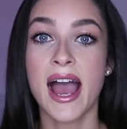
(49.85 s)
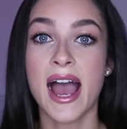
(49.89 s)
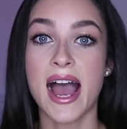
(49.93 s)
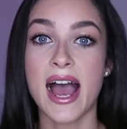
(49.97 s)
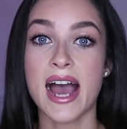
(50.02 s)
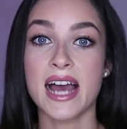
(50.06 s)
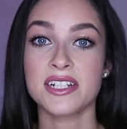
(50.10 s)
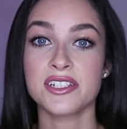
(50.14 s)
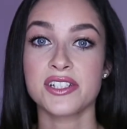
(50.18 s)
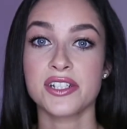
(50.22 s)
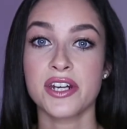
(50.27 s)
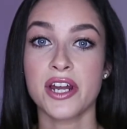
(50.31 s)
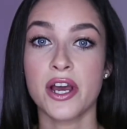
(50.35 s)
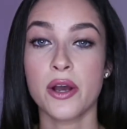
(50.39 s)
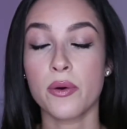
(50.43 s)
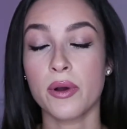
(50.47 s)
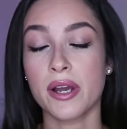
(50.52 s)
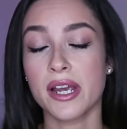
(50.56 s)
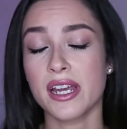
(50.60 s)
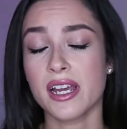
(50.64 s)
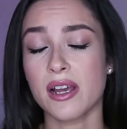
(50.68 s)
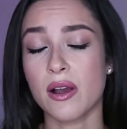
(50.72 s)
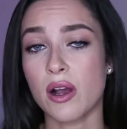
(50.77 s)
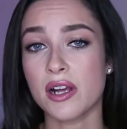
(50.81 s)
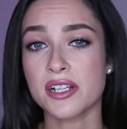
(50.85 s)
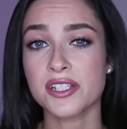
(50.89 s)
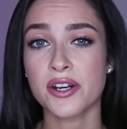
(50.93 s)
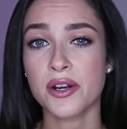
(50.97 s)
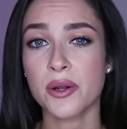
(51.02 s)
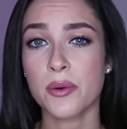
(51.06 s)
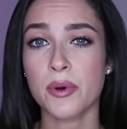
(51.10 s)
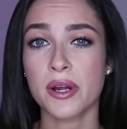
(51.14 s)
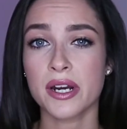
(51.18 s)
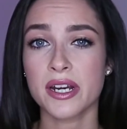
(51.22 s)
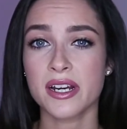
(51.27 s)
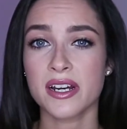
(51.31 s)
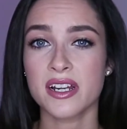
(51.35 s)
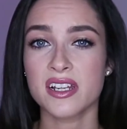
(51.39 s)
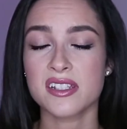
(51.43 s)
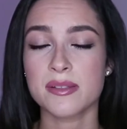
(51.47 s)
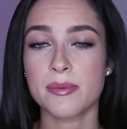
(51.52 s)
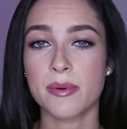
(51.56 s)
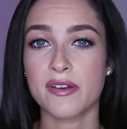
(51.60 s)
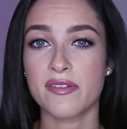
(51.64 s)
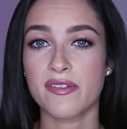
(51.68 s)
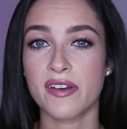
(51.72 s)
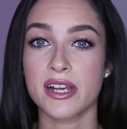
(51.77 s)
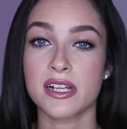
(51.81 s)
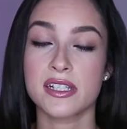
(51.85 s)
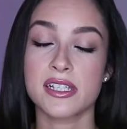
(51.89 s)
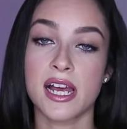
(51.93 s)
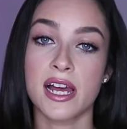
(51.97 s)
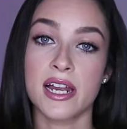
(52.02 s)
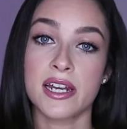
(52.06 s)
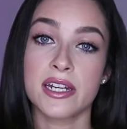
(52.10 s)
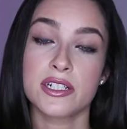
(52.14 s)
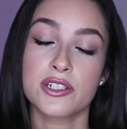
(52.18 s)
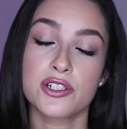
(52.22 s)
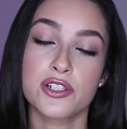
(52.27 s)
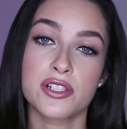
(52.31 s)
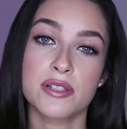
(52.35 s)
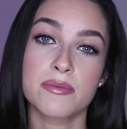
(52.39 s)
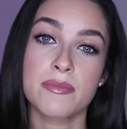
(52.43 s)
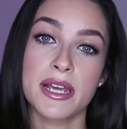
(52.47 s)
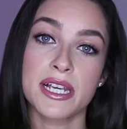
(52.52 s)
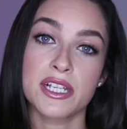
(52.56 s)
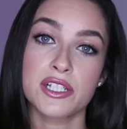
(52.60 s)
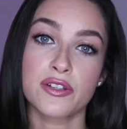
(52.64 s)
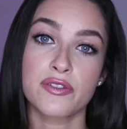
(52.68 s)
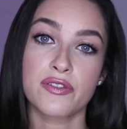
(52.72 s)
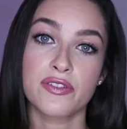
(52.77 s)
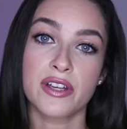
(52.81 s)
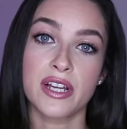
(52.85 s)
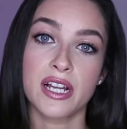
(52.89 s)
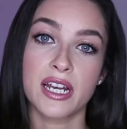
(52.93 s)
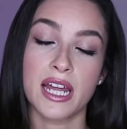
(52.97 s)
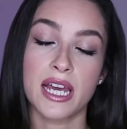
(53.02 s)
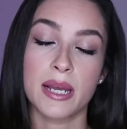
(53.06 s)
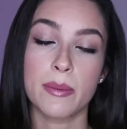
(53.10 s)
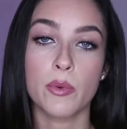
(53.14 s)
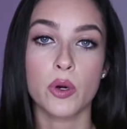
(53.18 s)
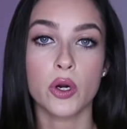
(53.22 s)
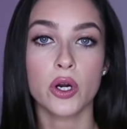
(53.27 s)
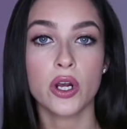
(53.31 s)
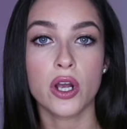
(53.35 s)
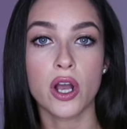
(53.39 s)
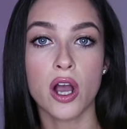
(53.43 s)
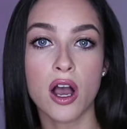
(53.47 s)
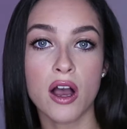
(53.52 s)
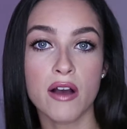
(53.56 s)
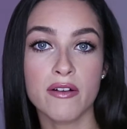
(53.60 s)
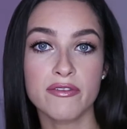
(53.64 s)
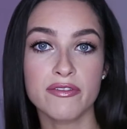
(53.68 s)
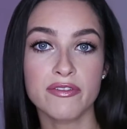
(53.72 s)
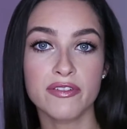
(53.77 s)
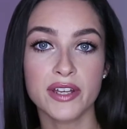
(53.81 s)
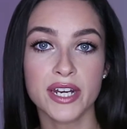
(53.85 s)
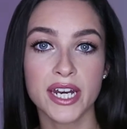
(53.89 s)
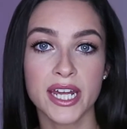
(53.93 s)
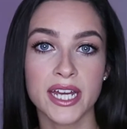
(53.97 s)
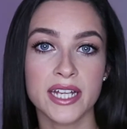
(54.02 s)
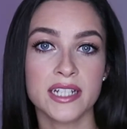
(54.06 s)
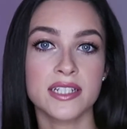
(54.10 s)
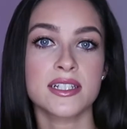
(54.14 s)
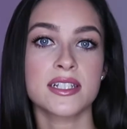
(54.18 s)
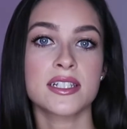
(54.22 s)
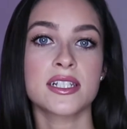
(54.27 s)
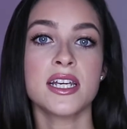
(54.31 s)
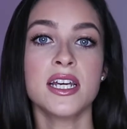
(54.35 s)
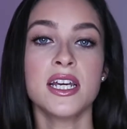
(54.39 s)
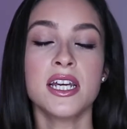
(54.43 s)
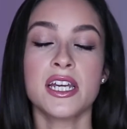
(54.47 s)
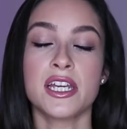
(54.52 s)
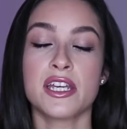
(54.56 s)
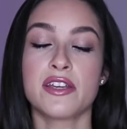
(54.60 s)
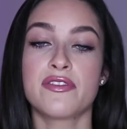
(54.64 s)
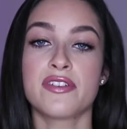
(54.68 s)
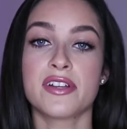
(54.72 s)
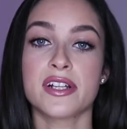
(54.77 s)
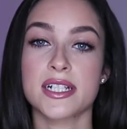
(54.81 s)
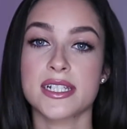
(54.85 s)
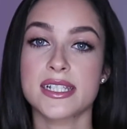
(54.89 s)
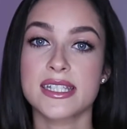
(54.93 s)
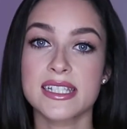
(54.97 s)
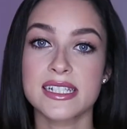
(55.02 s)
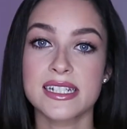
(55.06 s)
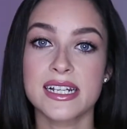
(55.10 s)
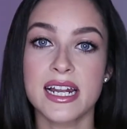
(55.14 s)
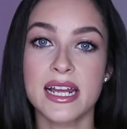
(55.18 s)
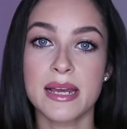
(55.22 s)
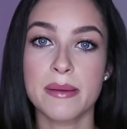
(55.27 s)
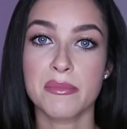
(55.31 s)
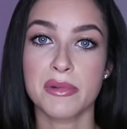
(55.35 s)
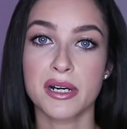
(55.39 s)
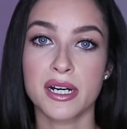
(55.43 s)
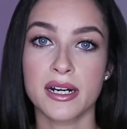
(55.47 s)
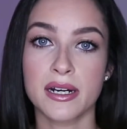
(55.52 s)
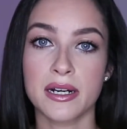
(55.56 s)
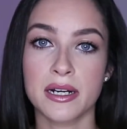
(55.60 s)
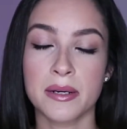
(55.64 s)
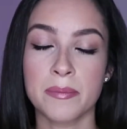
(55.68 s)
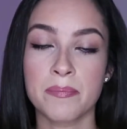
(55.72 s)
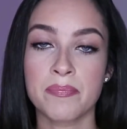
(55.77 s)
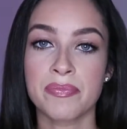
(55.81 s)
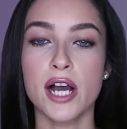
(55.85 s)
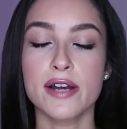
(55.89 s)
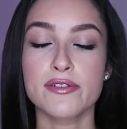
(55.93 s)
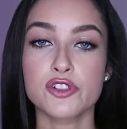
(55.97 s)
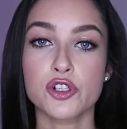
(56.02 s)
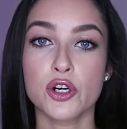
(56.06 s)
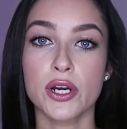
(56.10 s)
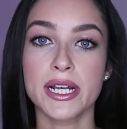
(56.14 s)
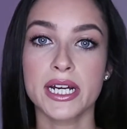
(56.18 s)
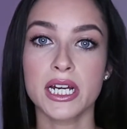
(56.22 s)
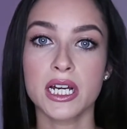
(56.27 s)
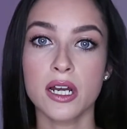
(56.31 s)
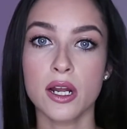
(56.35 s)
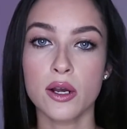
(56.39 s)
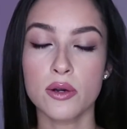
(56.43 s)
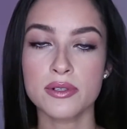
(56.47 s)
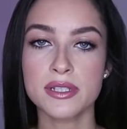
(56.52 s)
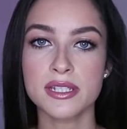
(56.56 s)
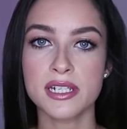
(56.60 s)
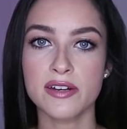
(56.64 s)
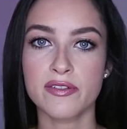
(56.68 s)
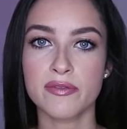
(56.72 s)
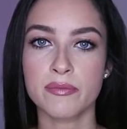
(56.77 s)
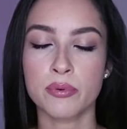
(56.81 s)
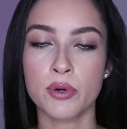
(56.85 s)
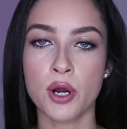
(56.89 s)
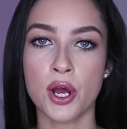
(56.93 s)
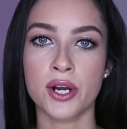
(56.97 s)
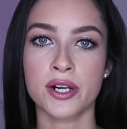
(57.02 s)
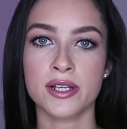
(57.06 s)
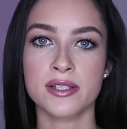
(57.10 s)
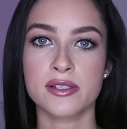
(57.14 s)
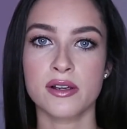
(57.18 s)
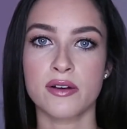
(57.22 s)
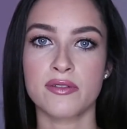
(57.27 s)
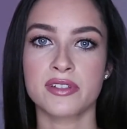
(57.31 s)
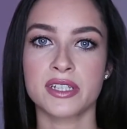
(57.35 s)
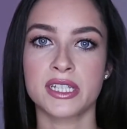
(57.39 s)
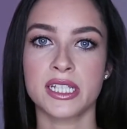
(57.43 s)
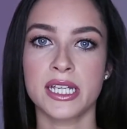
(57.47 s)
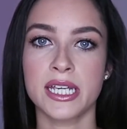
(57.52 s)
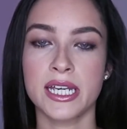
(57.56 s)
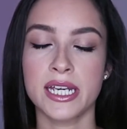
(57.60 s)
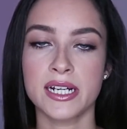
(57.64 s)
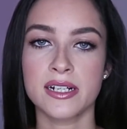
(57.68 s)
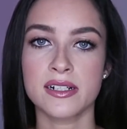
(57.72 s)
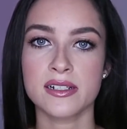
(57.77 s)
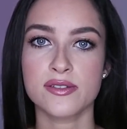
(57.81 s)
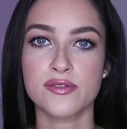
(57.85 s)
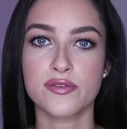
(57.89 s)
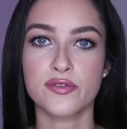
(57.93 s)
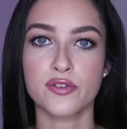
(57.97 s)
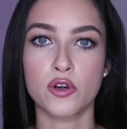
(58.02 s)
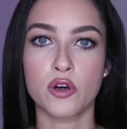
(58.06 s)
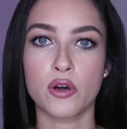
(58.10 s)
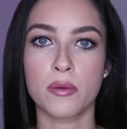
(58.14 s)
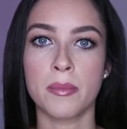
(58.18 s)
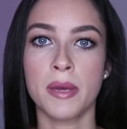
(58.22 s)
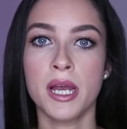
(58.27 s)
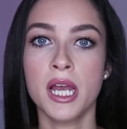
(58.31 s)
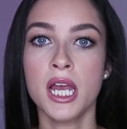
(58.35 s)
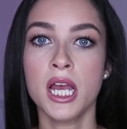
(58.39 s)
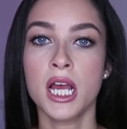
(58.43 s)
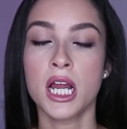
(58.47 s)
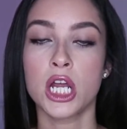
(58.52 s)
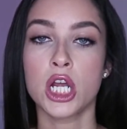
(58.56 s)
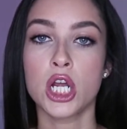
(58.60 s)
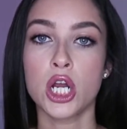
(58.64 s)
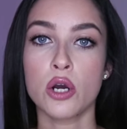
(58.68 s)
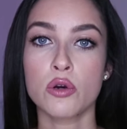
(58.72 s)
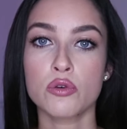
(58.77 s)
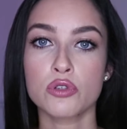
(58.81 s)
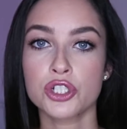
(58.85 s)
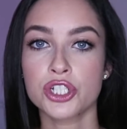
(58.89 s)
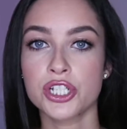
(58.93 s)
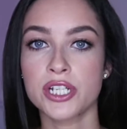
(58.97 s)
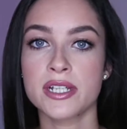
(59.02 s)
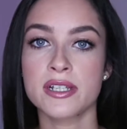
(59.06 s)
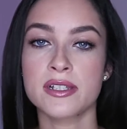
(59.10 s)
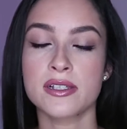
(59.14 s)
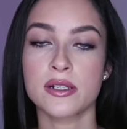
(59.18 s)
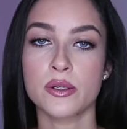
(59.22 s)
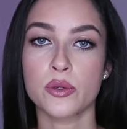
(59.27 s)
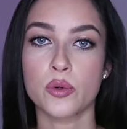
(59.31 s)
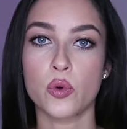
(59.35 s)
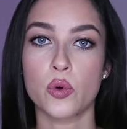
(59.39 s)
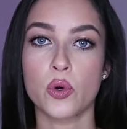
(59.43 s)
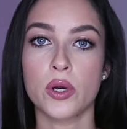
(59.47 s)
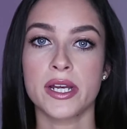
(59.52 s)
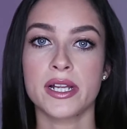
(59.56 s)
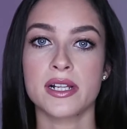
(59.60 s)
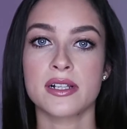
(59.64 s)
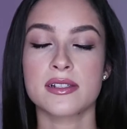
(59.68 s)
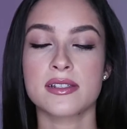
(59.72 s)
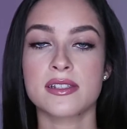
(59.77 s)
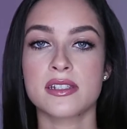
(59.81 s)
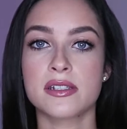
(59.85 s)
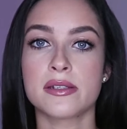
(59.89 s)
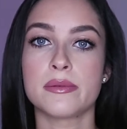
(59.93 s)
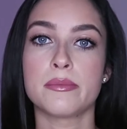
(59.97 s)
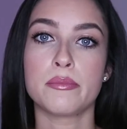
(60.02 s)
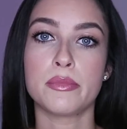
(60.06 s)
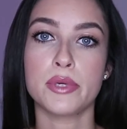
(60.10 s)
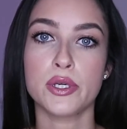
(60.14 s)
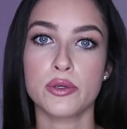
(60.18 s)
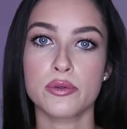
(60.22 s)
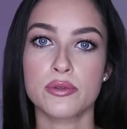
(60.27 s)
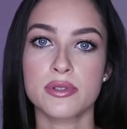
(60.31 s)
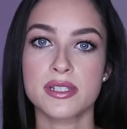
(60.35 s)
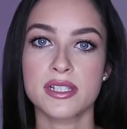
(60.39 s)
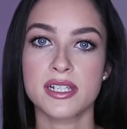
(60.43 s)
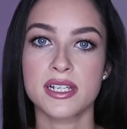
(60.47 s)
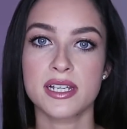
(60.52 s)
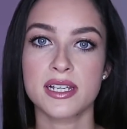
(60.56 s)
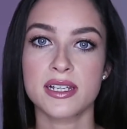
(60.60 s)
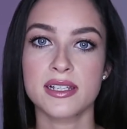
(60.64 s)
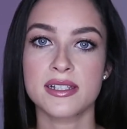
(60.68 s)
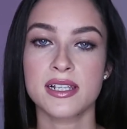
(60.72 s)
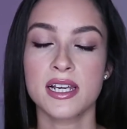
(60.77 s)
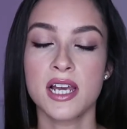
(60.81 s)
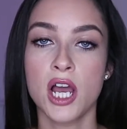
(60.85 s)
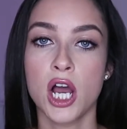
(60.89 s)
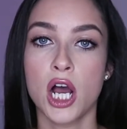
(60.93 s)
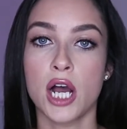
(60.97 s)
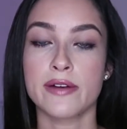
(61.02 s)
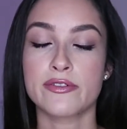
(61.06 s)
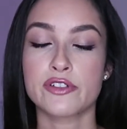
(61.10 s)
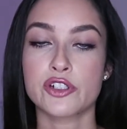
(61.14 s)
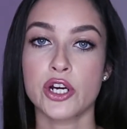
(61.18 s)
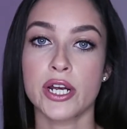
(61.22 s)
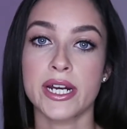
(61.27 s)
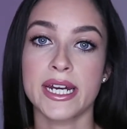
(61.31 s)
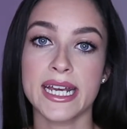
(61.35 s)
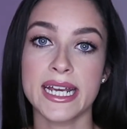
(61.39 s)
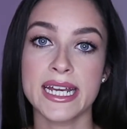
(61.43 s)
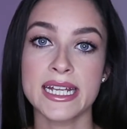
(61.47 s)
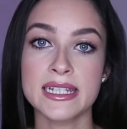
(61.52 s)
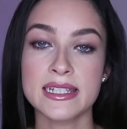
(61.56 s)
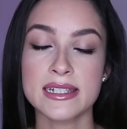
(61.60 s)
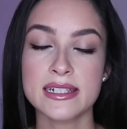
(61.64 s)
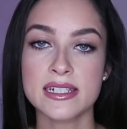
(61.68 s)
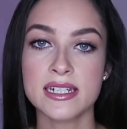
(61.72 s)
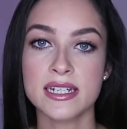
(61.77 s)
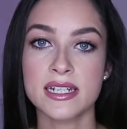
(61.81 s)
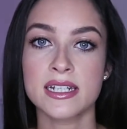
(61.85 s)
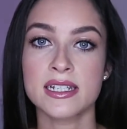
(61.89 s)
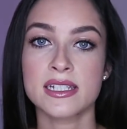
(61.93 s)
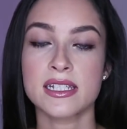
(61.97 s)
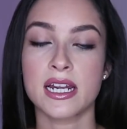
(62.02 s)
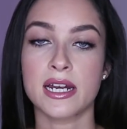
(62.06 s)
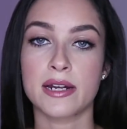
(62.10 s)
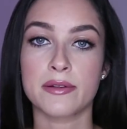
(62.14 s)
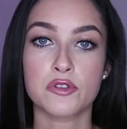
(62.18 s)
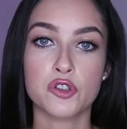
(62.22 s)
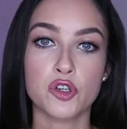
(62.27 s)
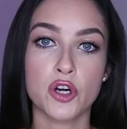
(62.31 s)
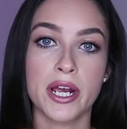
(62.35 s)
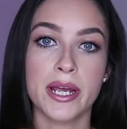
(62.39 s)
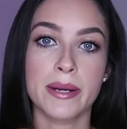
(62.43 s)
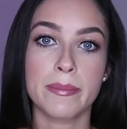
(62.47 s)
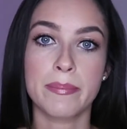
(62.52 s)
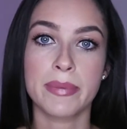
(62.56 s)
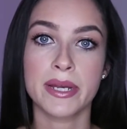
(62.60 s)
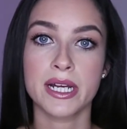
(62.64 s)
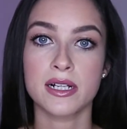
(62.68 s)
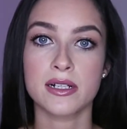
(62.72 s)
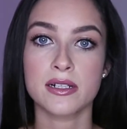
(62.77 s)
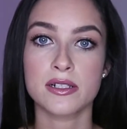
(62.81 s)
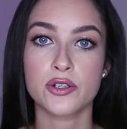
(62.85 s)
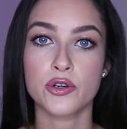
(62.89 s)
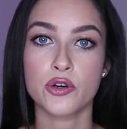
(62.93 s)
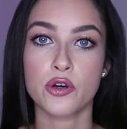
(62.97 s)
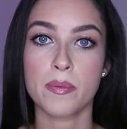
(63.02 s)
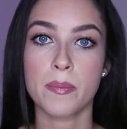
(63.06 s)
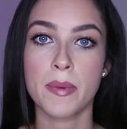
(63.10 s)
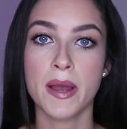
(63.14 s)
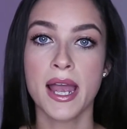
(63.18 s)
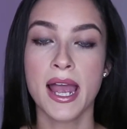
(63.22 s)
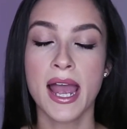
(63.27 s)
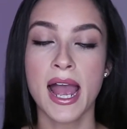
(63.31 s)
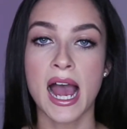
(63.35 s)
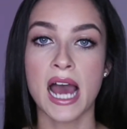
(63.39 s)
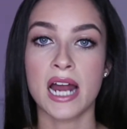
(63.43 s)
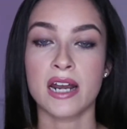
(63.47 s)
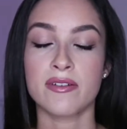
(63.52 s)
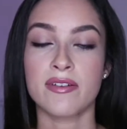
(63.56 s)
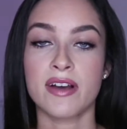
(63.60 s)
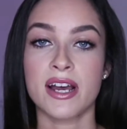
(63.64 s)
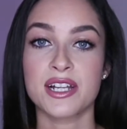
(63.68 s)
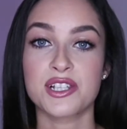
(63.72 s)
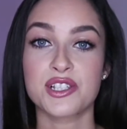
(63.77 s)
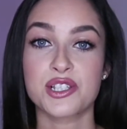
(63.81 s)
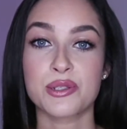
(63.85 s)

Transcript: And you know, I don't know what it is about fake tan, it just makes you feel like more confident, you feel slimmer. I've tried loads of different products over the years, from lotions and oils to mousses. I've tried instant and I've tried build up, and I've had